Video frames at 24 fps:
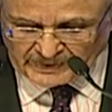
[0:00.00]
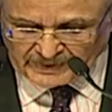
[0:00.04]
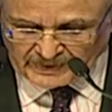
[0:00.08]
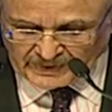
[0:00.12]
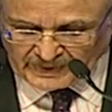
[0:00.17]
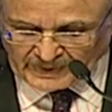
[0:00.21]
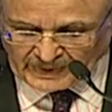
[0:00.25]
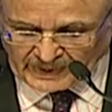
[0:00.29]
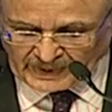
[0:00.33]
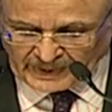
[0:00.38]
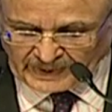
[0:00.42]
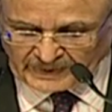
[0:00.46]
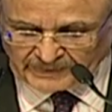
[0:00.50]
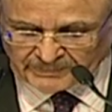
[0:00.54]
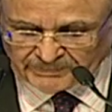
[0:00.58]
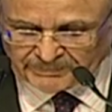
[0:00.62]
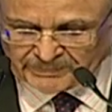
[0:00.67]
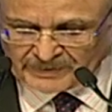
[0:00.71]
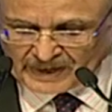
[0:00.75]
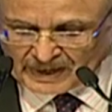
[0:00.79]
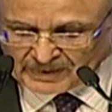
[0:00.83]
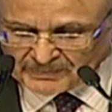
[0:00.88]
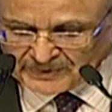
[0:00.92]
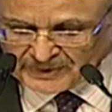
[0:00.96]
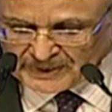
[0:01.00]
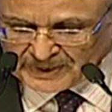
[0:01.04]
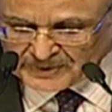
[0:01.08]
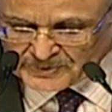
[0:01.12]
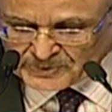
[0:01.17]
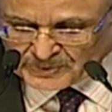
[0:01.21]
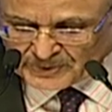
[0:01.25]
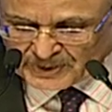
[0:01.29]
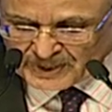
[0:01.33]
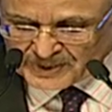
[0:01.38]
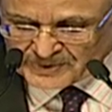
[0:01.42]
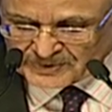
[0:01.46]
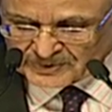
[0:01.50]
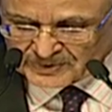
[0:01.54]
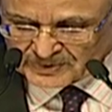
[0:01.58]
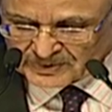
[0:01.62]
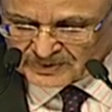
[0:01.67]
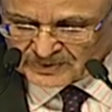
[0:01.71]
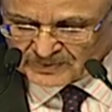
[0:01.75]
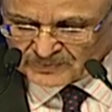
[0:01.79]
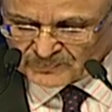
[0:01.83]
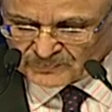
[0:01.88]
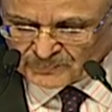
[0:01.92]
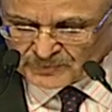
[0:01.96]
and primary education,
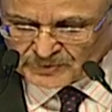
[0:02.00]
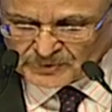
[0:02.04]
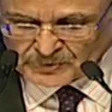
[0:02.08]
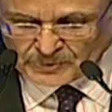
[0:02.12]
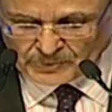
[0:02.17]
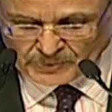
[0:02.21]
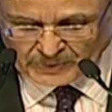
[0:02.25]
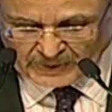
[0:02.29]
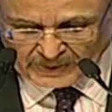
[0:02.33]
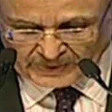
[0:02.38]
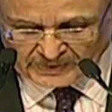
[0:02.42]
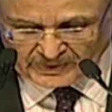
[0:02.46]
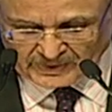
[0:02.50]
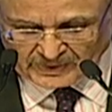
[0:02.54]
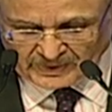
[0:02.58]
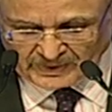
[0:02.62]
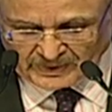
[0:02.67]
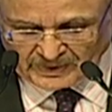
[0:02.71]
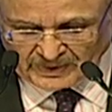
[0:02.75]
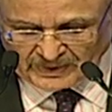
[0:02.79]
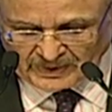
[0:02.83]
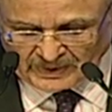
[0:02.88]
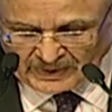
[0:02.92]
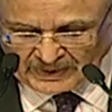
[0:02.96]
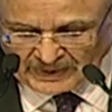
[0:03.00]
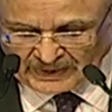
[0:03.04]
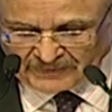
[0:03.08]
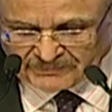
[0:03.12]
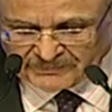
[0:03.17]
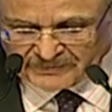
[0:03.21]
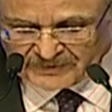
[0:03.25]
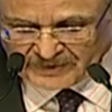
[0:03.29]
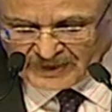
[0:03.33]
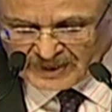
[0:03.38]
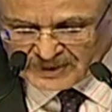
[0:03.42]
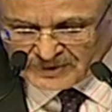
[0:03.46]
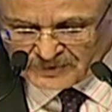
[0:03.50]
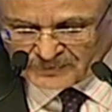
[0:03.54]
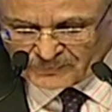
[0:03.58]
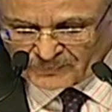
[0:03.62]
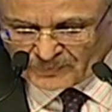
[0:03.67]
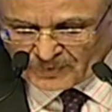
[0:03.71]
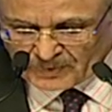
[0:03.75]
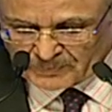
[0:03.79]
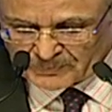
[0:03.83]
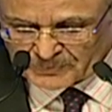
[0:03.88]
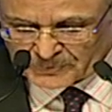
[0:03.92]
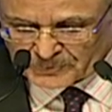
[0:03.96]
which together have
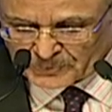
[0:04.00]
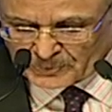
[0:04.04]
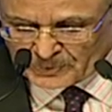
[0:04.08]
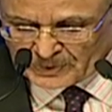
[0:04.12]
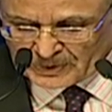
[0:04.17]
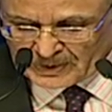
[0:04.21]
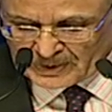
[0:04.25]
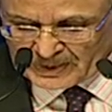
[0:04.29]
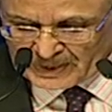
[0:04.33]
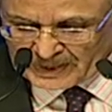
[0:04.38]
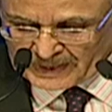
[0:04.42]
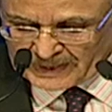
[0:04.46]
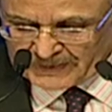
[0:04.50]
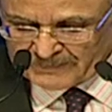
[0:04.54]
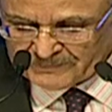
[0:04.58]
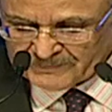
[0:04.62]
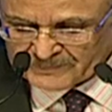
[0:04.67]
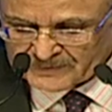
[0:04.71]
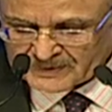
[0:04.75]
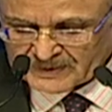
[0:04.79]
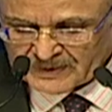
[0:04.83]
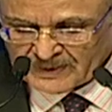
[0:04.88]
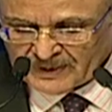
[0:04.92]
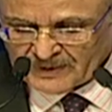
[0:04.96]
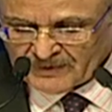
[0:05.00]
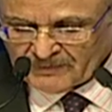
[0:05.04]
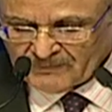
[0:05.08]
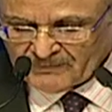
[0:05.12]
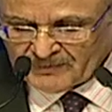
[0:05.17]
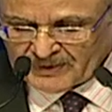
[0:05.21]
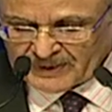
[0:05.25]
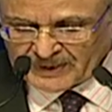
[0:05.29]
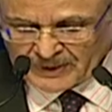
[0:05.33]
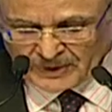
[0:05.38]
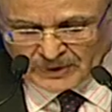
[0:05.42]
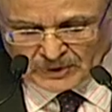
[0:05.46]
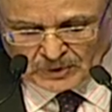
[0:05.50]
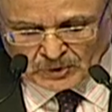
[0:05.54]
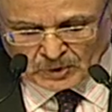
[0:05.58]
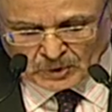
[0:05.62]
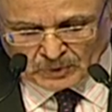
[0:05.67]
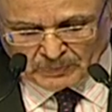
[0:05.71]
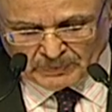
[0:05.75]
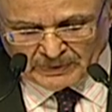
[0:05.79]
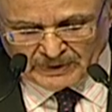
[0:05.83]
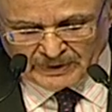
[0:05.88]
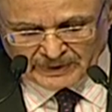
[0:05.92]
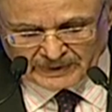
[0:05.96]
transformed rural lives, winning
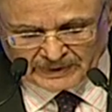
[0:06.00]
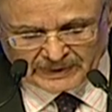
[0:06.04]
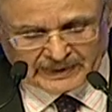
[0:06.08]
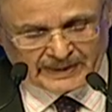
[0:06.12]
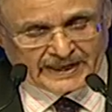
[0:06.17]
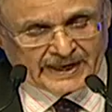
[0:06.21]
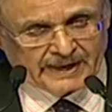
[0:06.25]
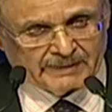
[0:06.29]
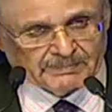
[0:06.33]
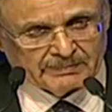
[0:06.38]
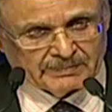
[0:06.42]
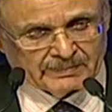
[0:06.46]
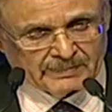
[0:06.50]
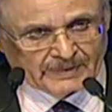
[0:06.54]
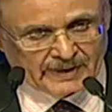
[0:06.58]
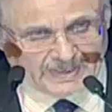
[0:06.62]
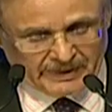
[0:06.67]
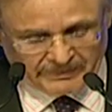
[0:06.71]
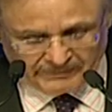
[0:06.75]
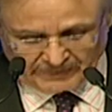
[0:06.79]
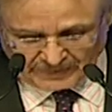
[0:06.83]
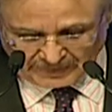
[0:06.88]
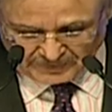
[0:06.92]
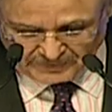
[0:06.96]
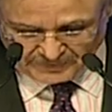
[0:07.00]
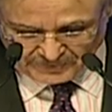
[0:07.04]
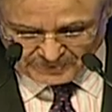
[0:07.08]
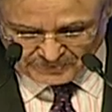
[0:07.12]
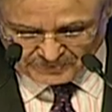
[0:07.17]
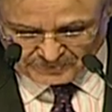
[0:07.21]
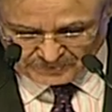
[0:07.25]
global acclaim and recognition.